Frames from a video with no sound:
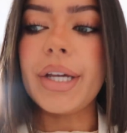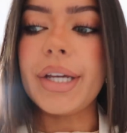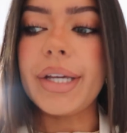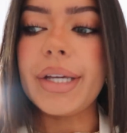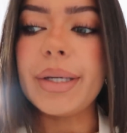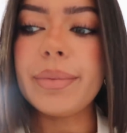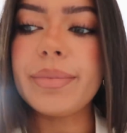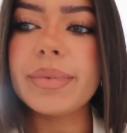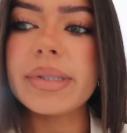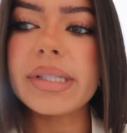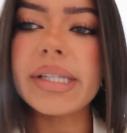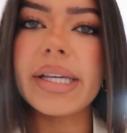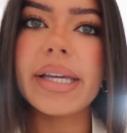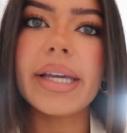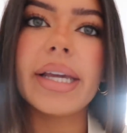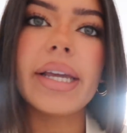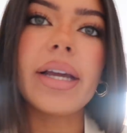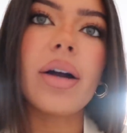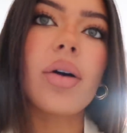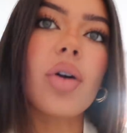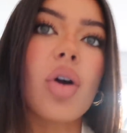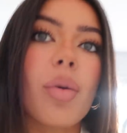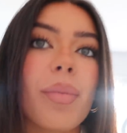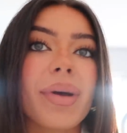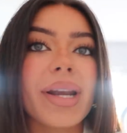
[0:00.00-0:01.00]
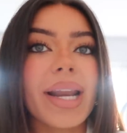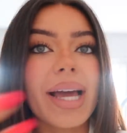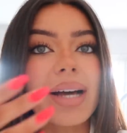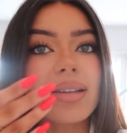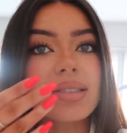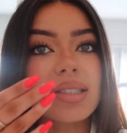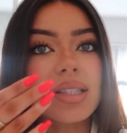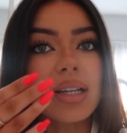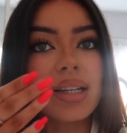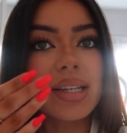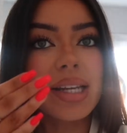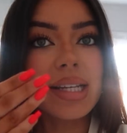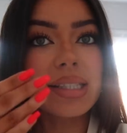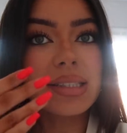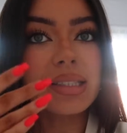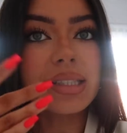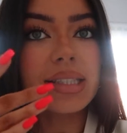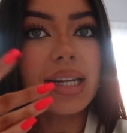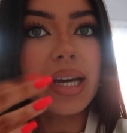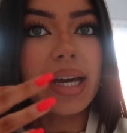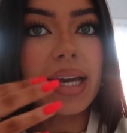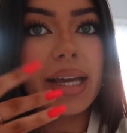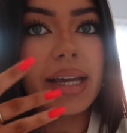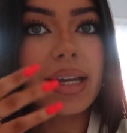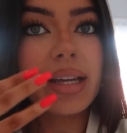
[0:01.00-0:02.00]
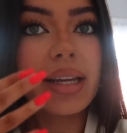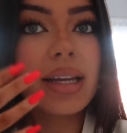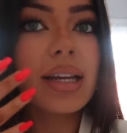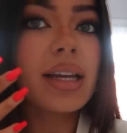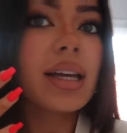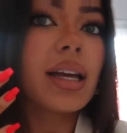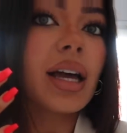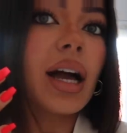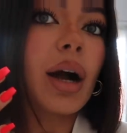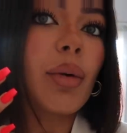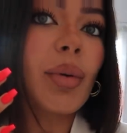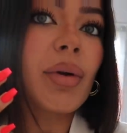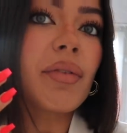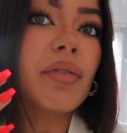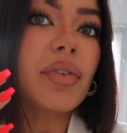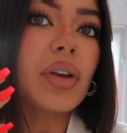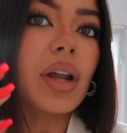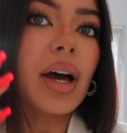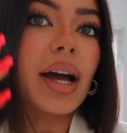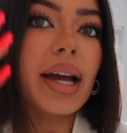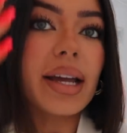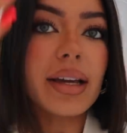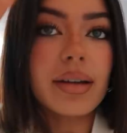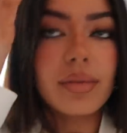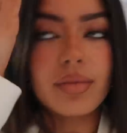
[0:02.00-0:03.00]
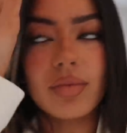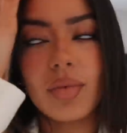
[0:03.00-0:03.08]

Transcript: Yupsie. I got my nails done yesterday. Went for like,